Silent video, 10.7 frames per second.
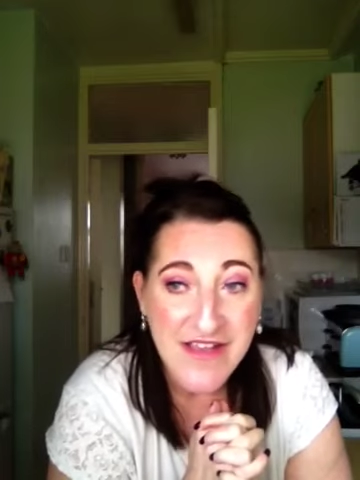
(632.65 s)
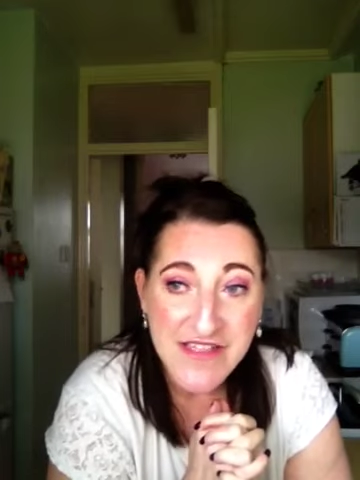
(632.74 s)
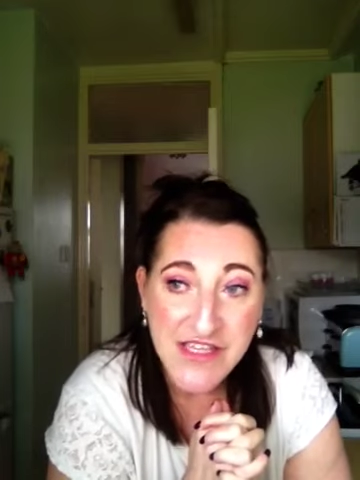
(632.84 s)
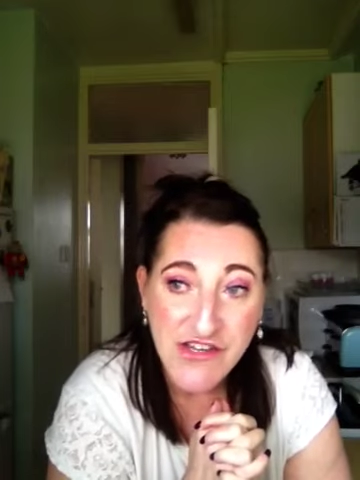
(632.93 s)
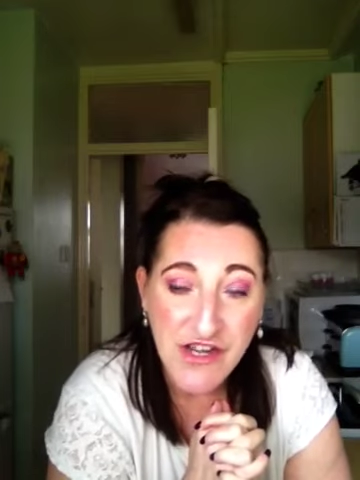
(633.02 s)

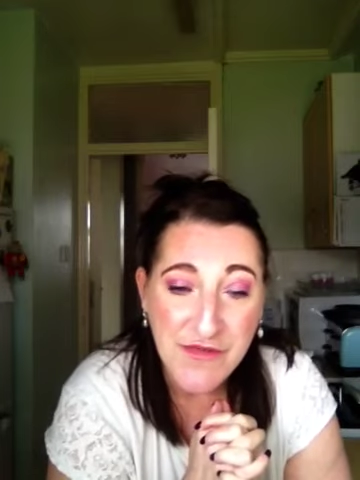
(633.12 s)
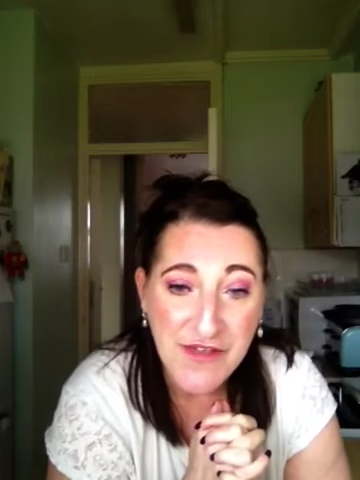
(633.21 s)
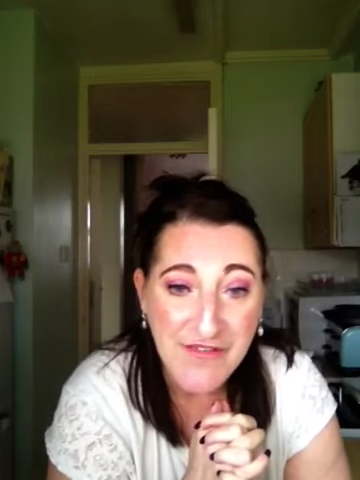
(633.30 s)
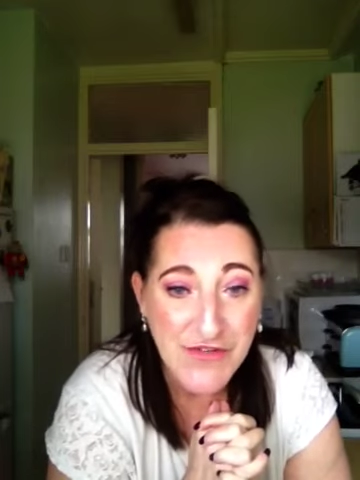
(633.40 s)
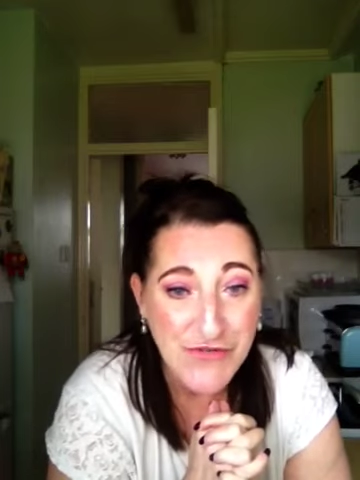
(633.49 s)
Subscribe if
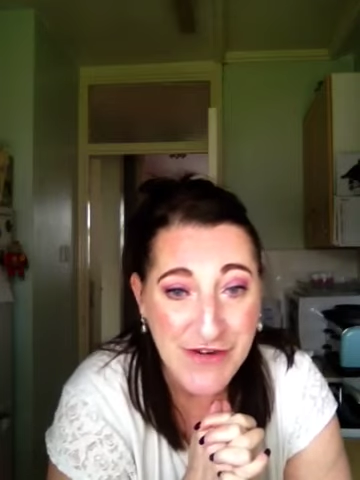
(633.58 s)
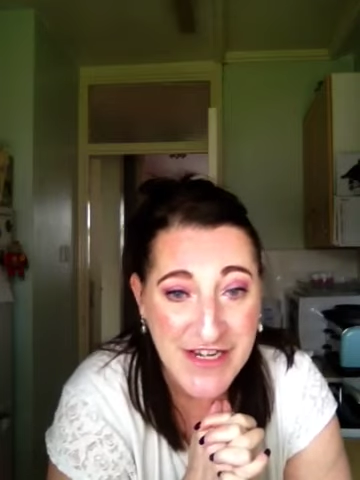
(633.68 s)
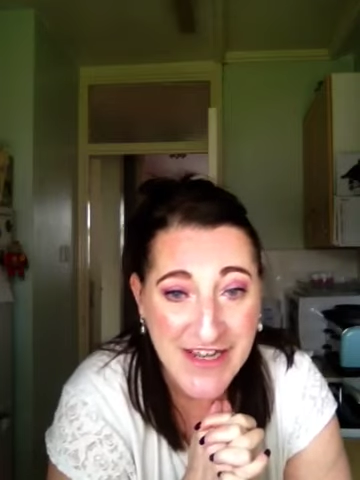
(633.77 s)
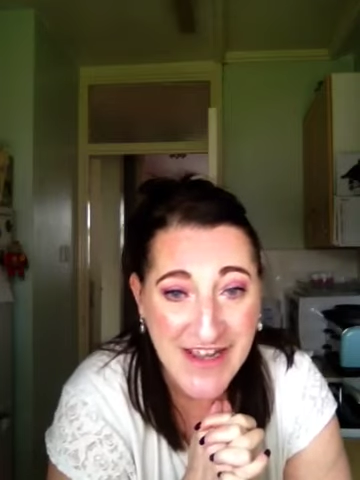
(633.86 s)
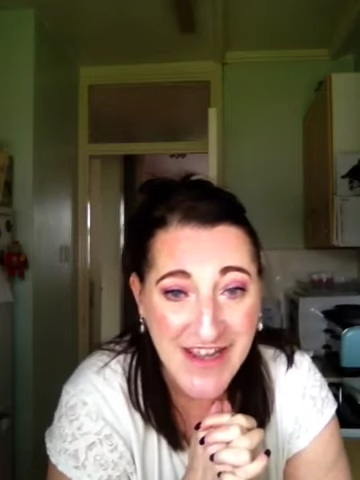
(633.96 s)
you haven't
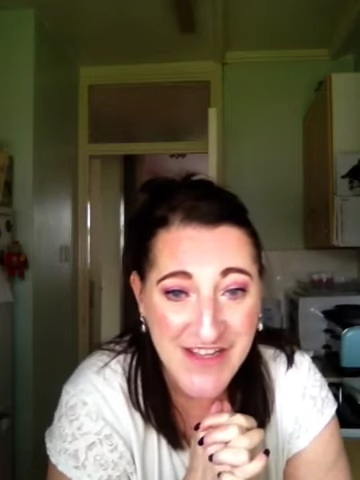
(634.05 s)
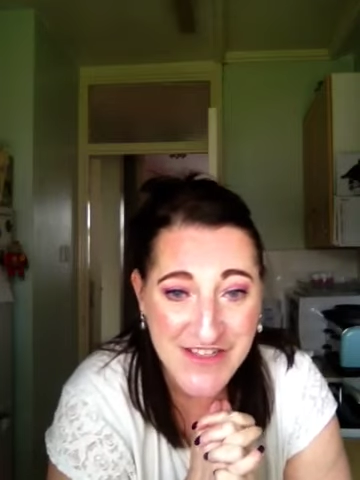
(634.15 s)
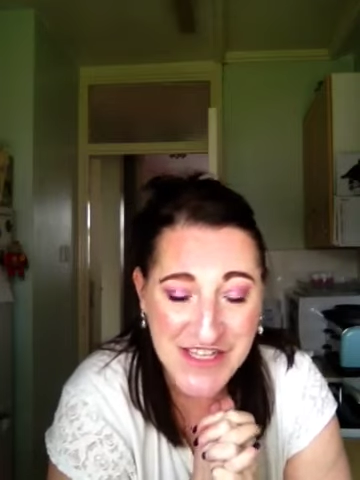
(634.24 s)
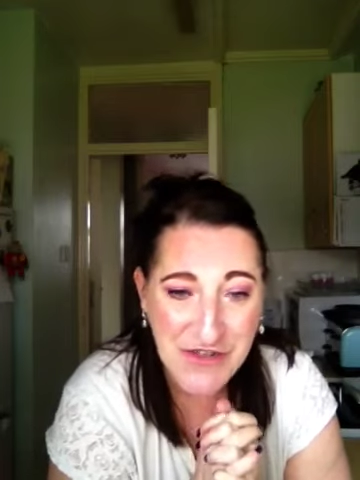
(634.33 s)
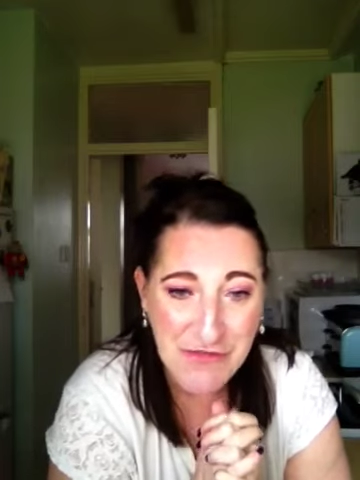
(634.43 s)
already, and
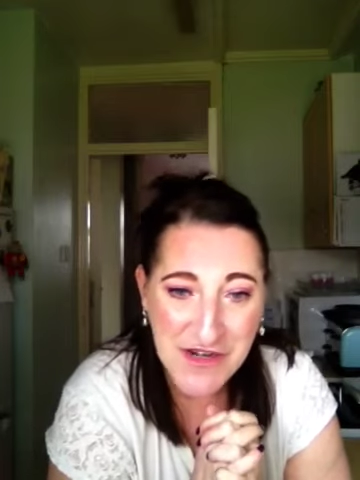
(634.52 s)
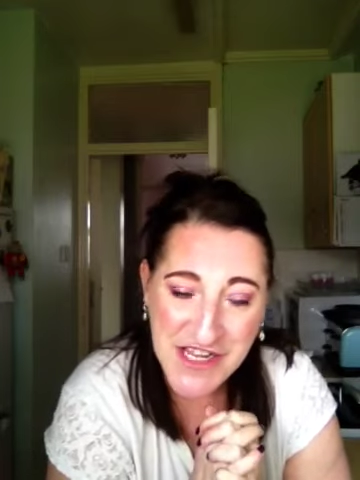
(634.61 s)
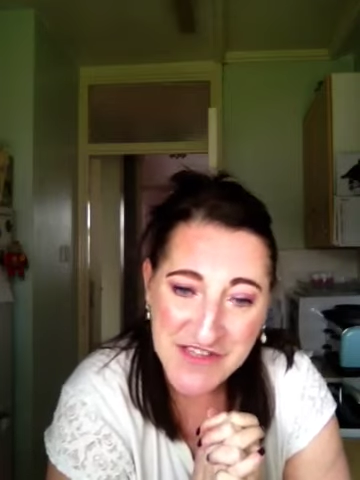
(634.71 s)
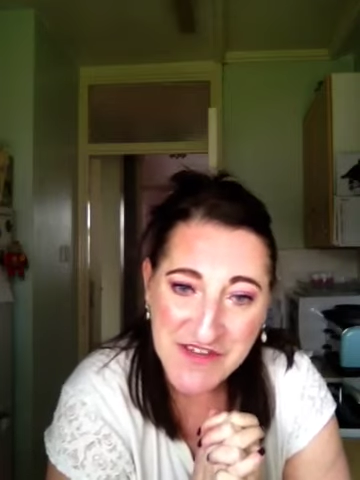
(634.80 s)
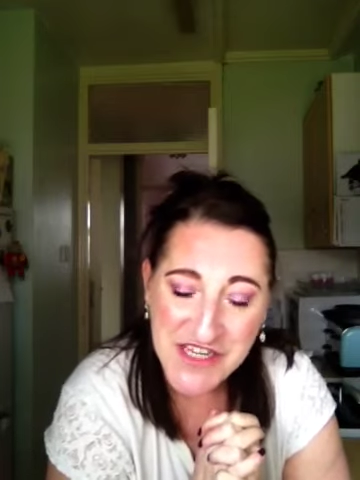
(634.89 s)
I'll see you in my
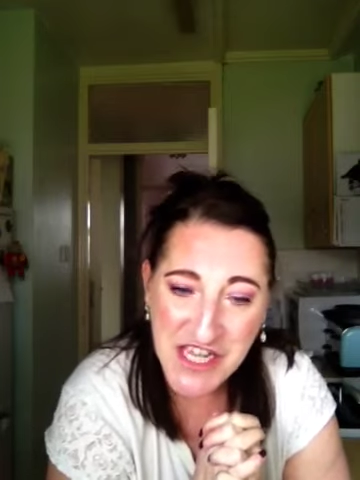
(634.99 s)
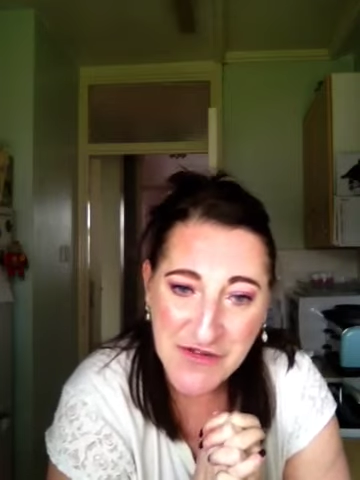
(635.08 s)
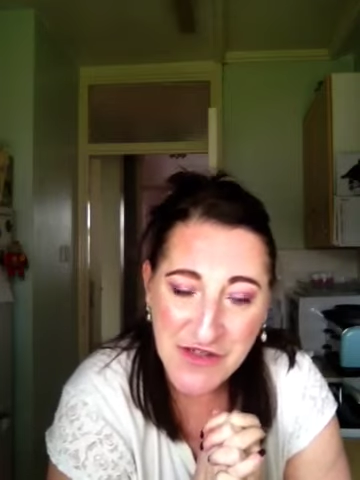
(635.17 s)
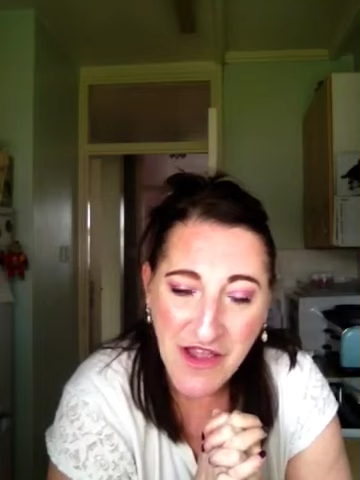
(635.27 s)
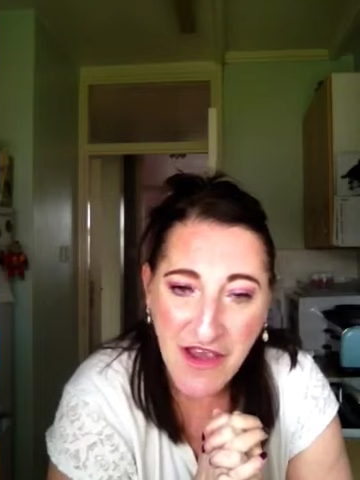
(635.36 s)
next
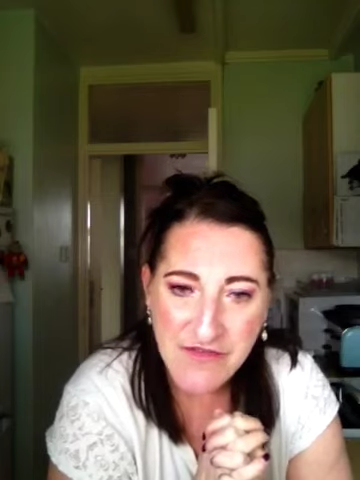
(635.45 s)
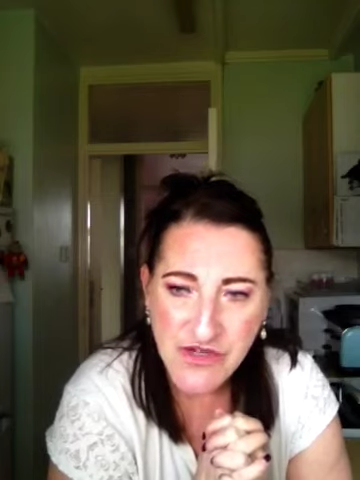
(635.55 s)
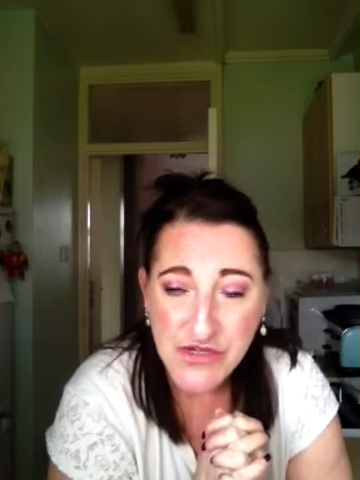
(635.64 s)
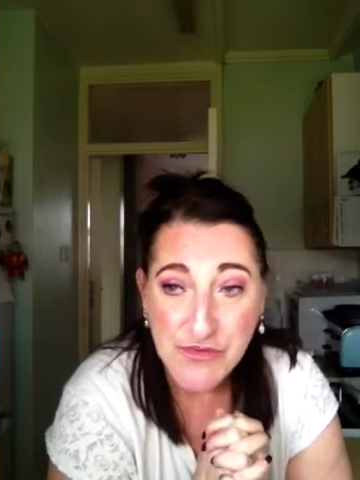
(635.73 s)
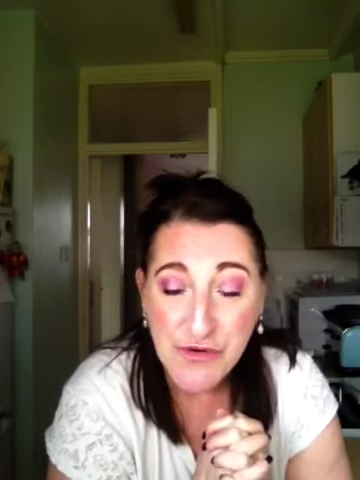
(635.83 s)
video,
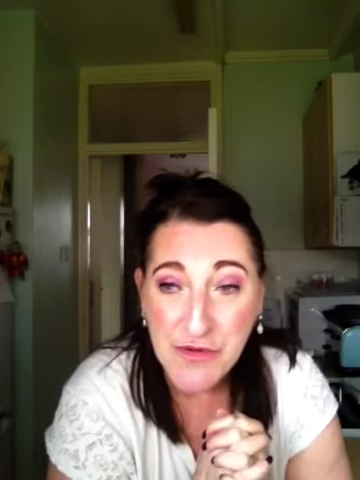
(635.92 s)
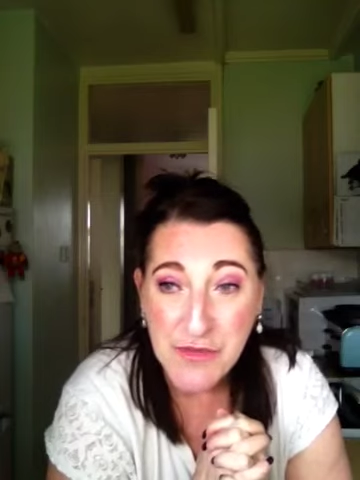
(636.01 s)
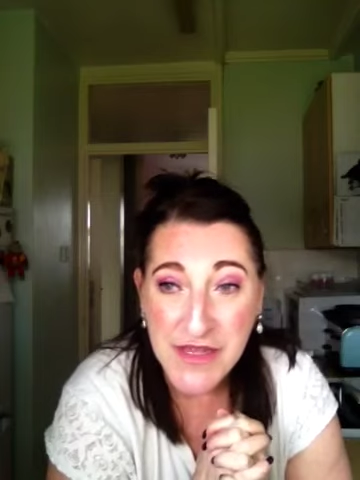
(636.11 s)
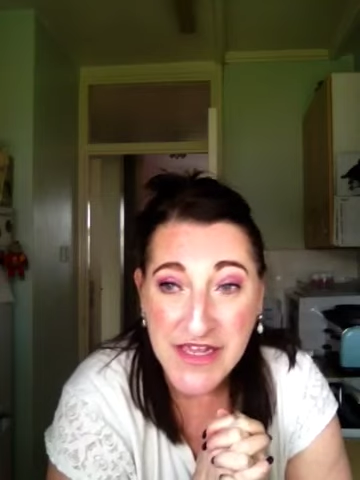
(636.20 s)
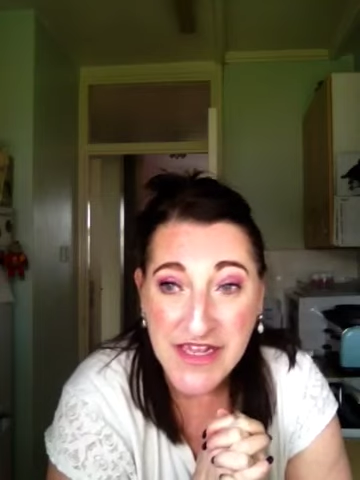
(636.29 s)
which will
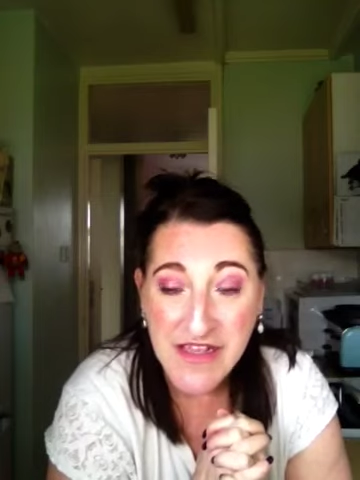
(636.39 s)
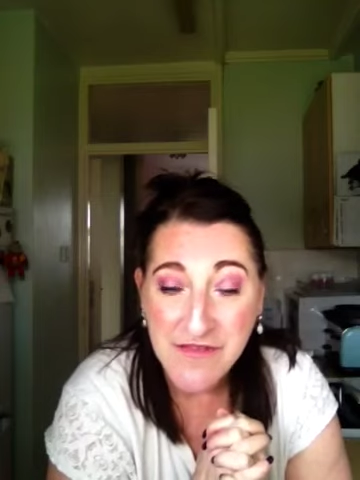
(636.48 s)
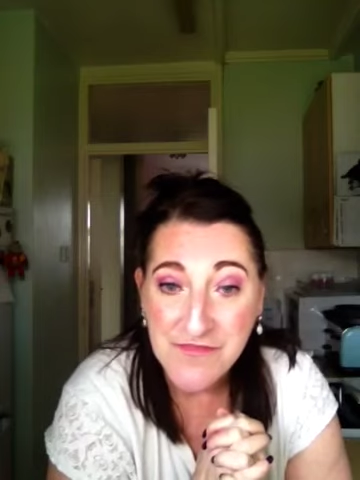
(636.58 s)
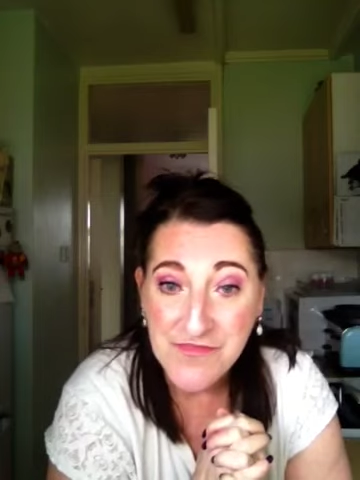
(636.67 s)
probably be